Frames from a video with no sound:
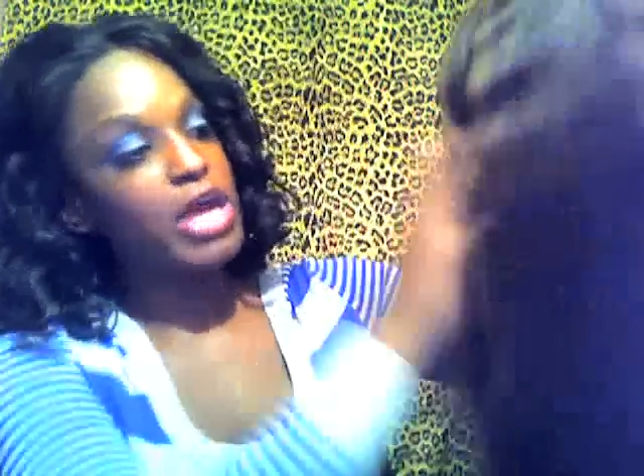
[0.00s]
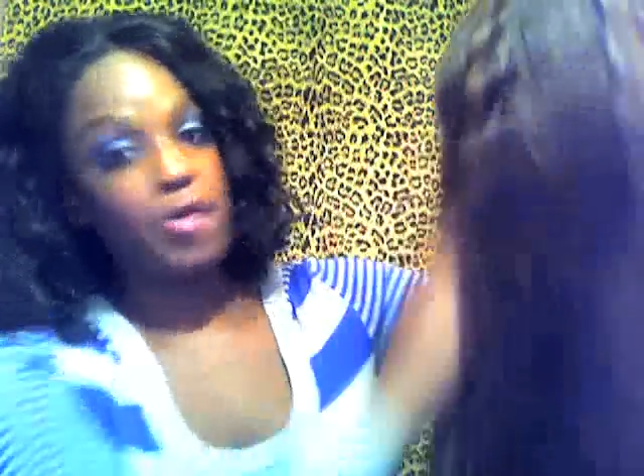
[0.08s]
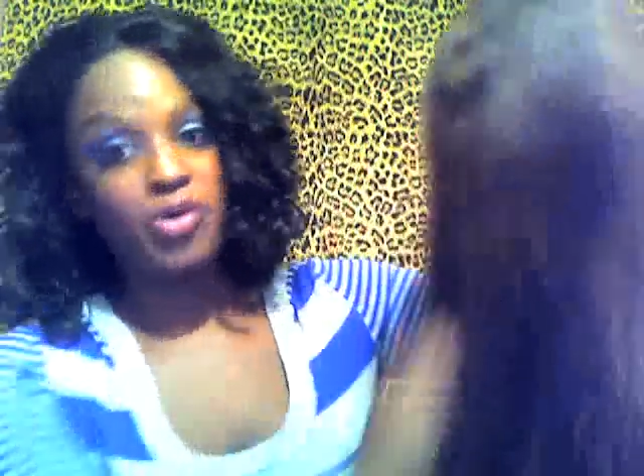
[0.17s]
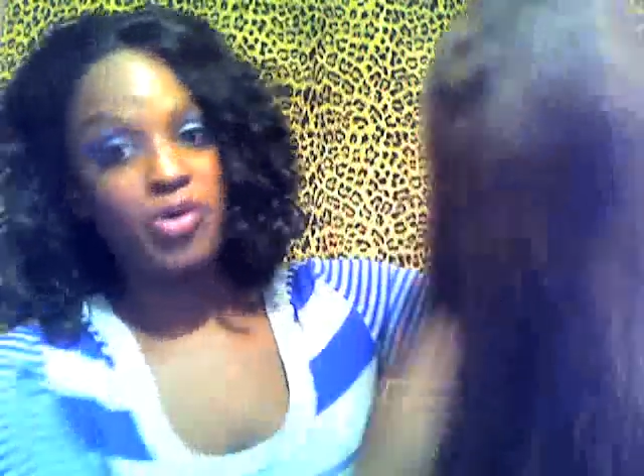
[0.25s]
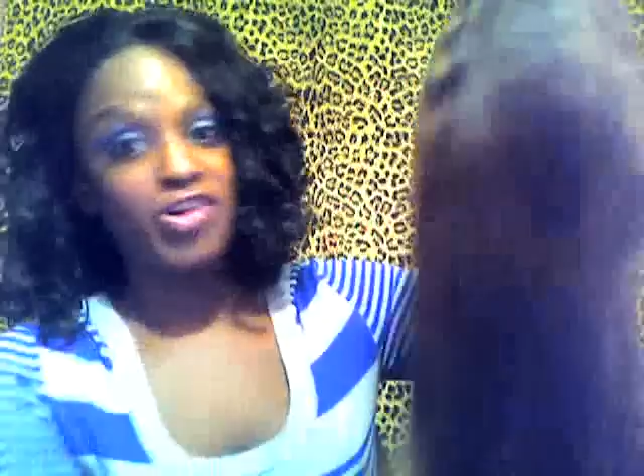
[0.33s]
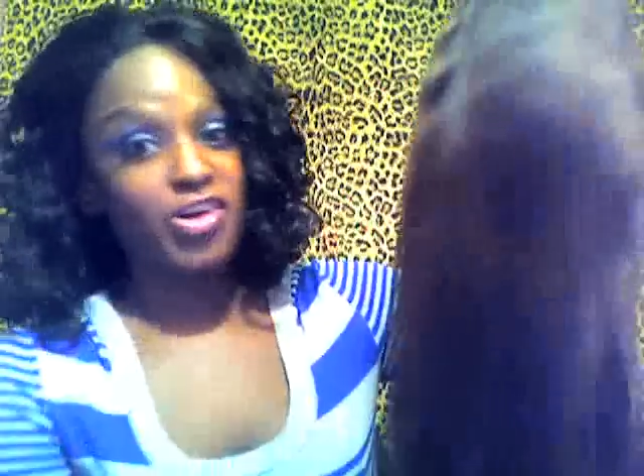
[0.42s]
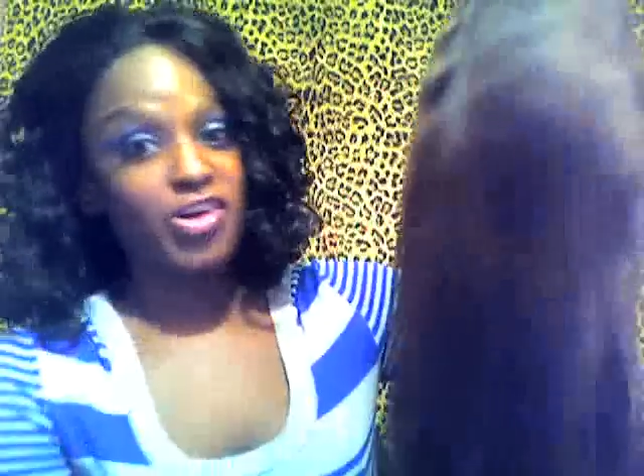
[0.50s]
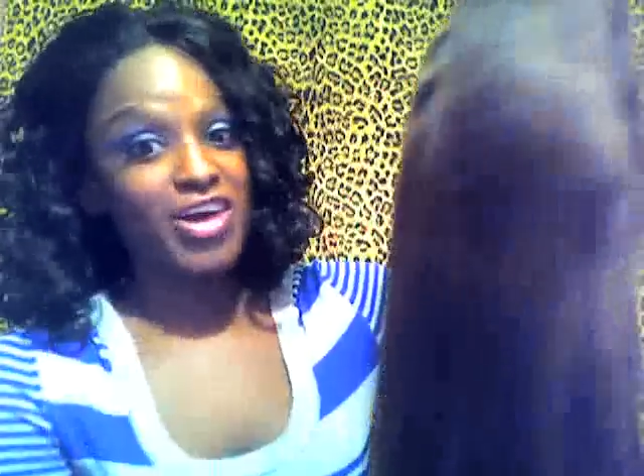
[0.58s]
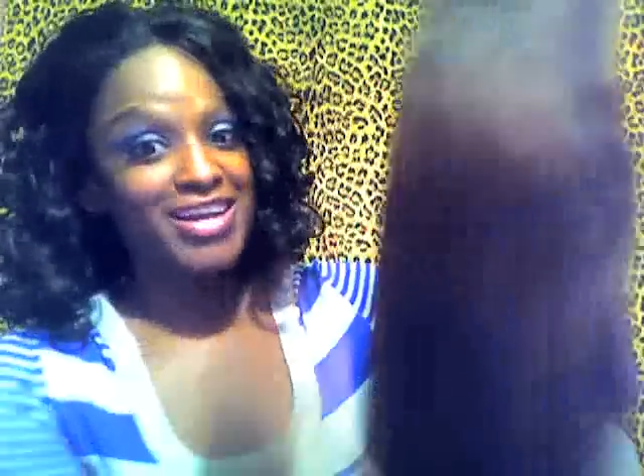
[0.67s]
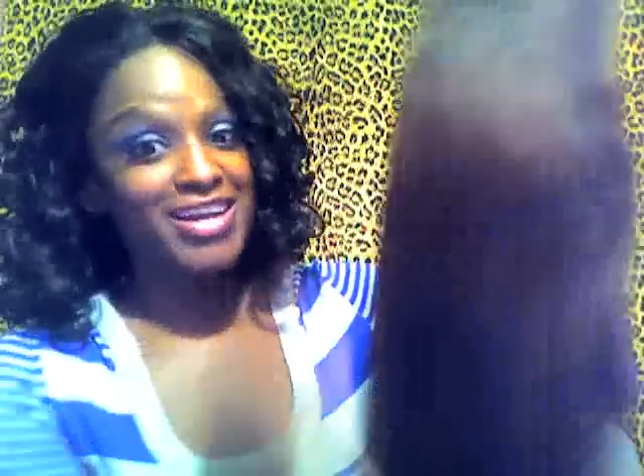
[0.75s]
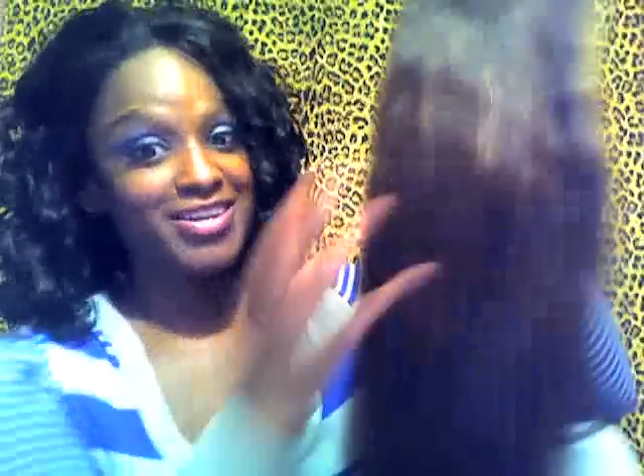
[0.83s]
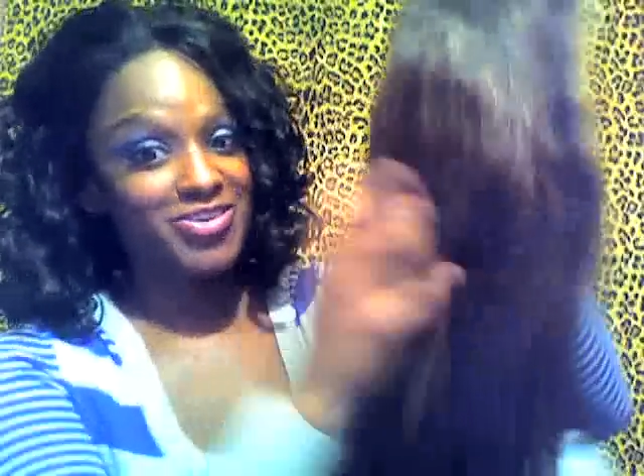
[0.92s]
And we're going to go
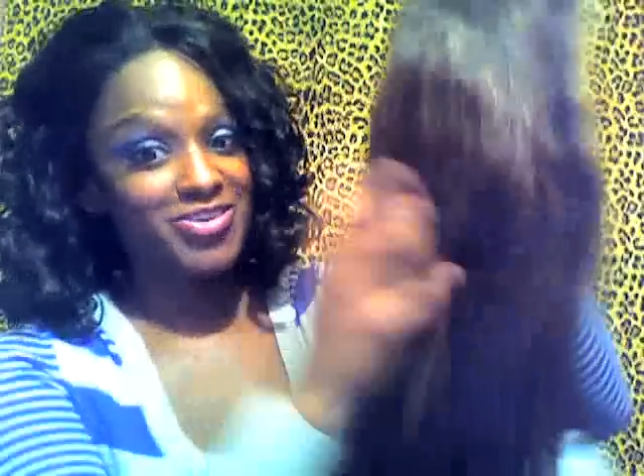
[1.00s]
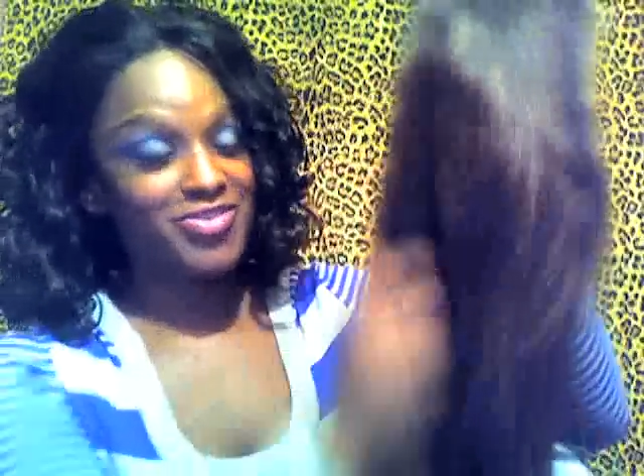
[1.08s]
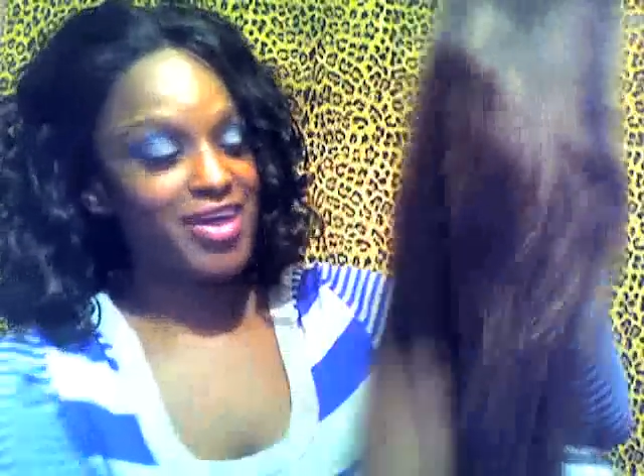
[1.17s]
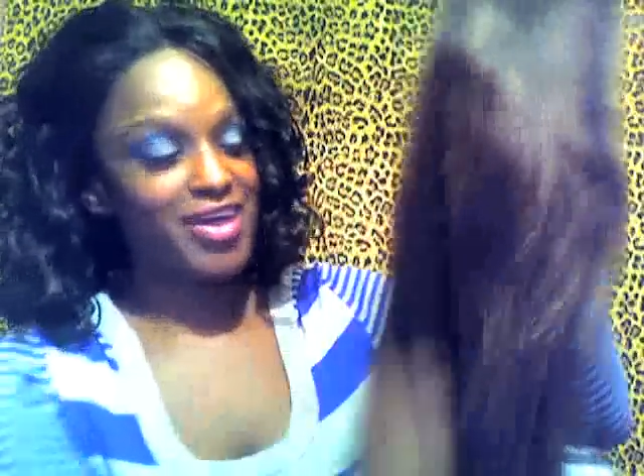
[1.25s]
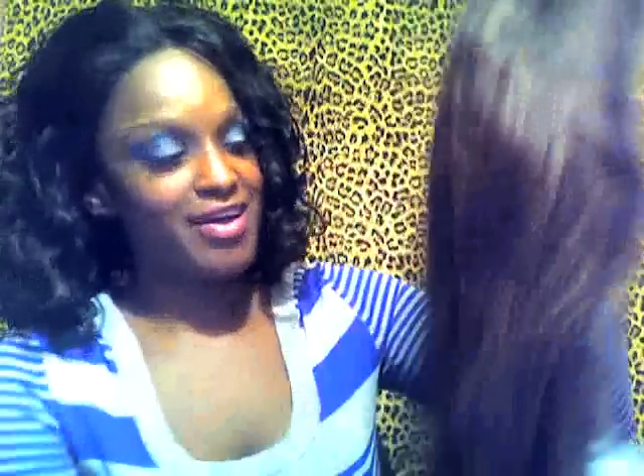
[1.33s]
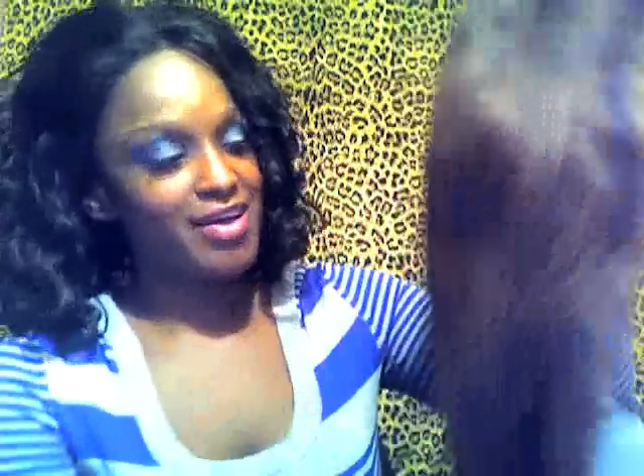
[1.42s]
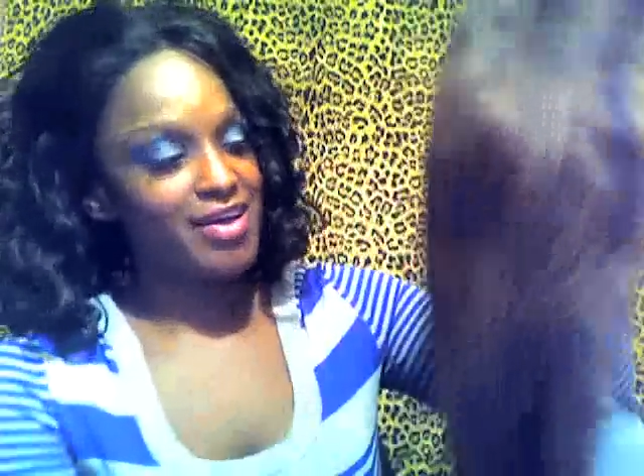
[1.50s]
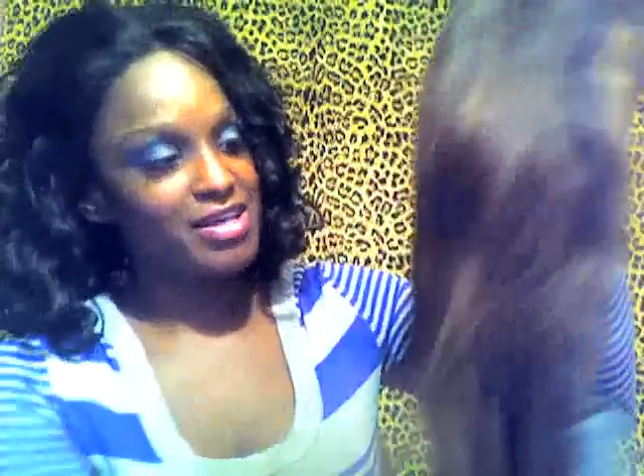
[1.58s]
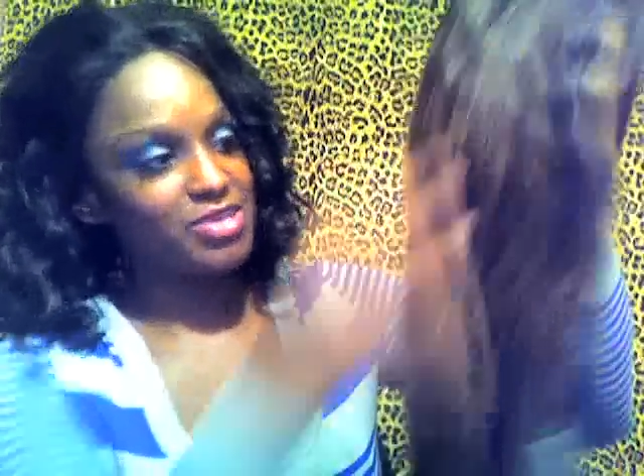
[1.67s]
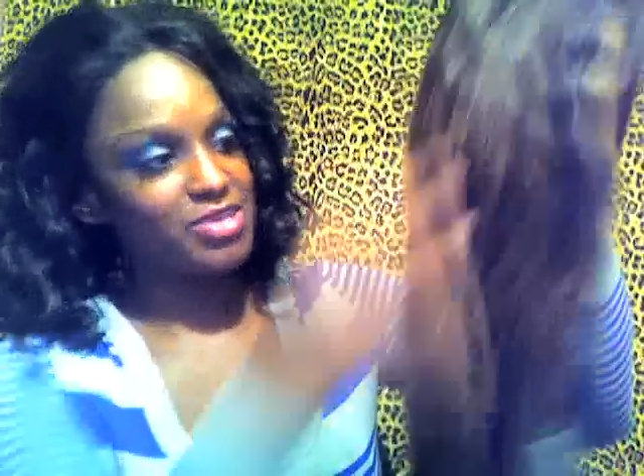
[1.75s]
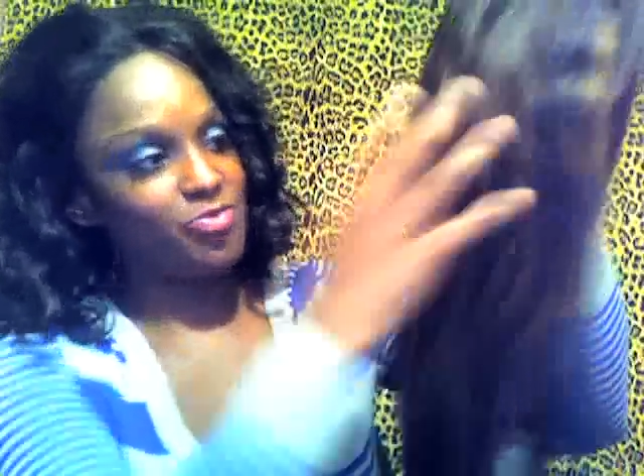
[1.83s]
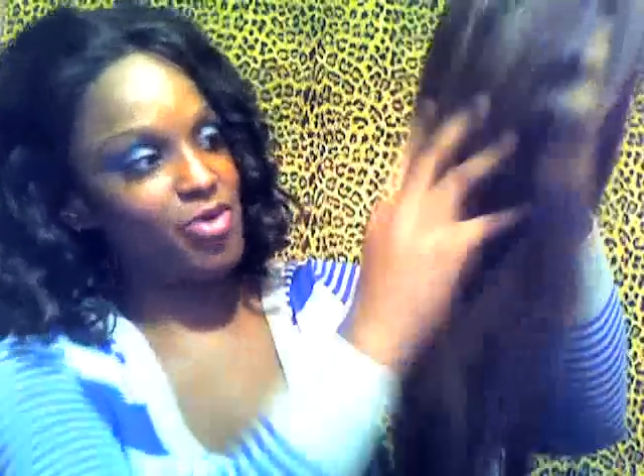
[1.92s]
ahead and do that
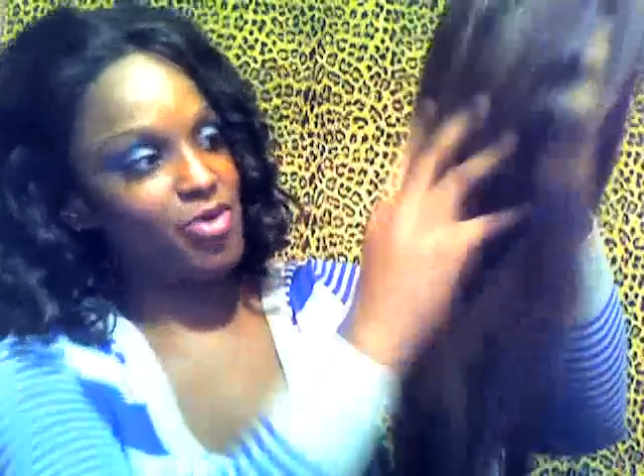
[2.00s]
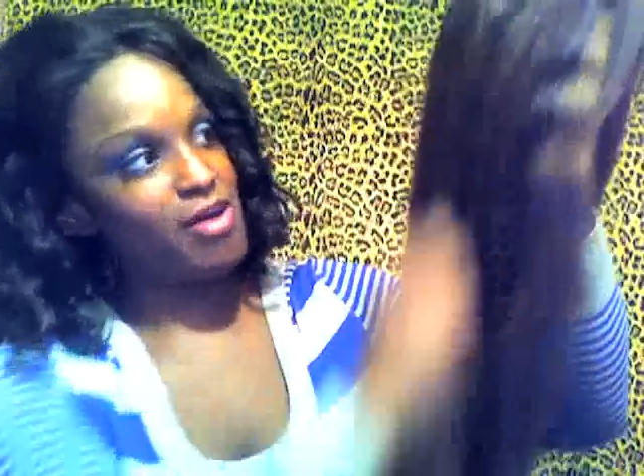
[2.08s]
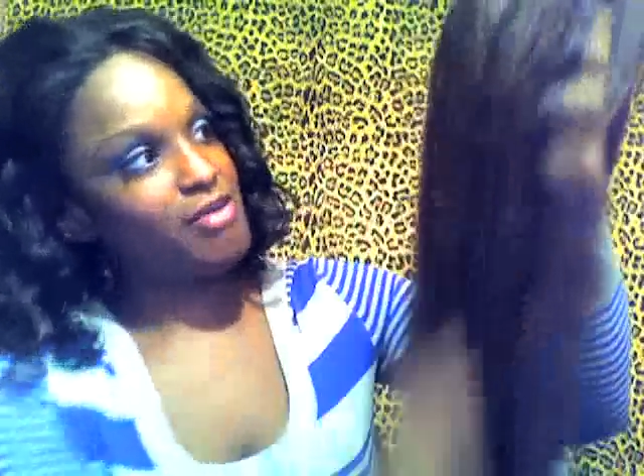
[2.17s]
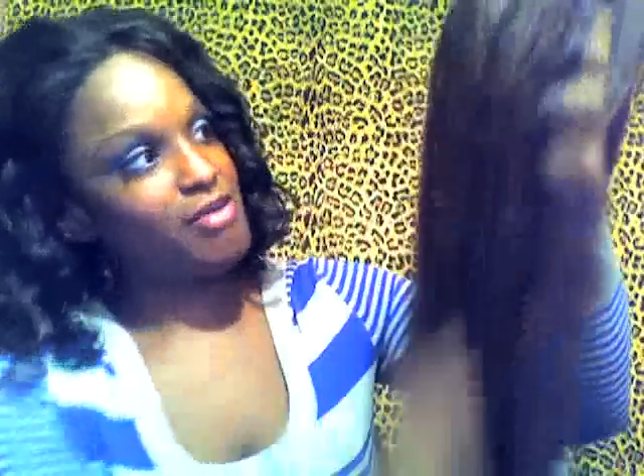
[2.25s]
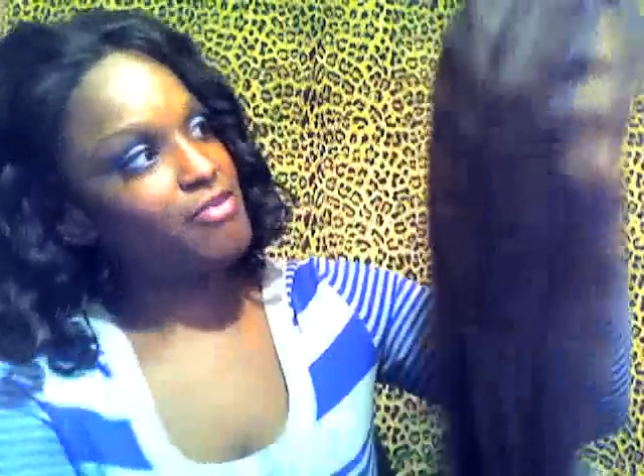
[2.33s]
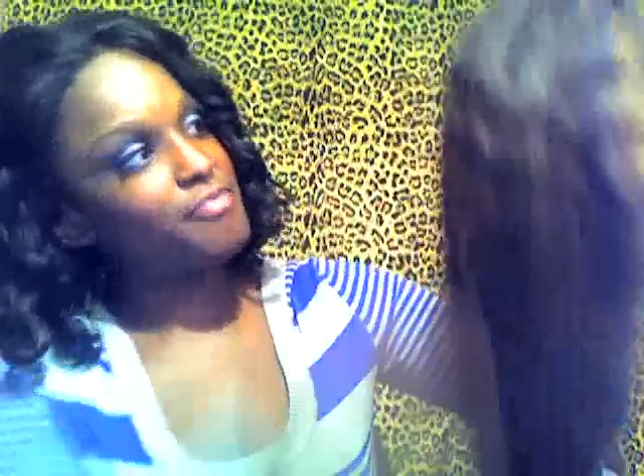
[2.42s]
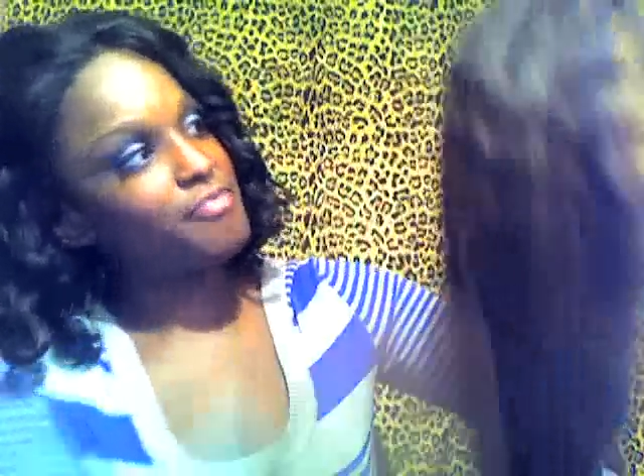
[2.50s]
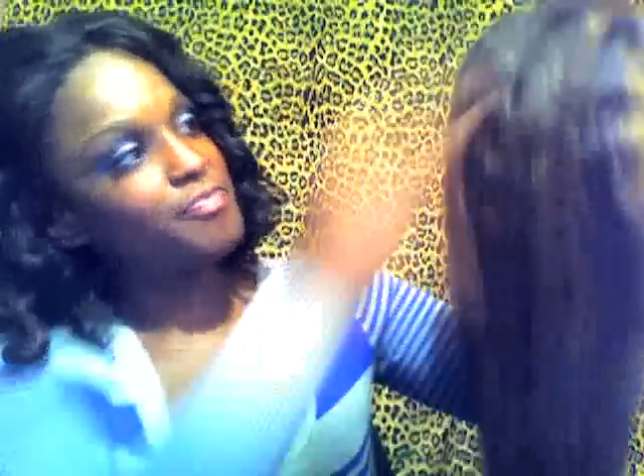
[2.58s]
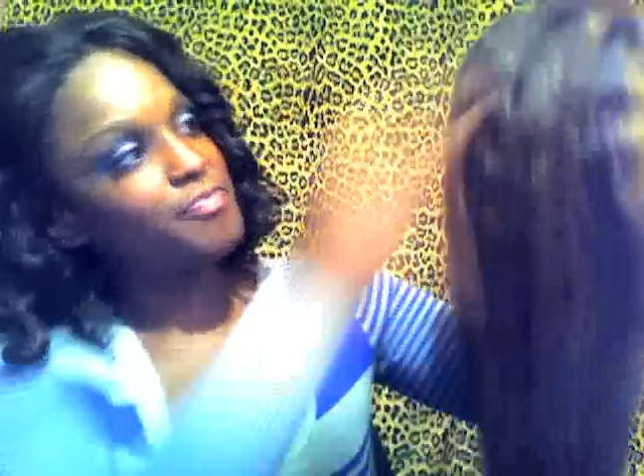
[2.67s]
as well.